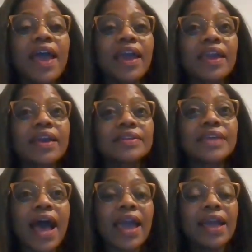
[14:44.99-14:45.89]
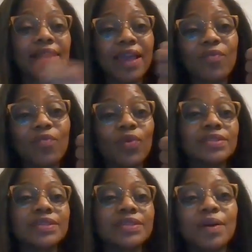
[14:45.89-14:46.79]
And I had to have one
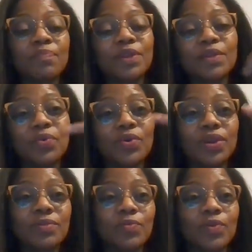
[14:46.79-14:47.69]
to get up in the morning,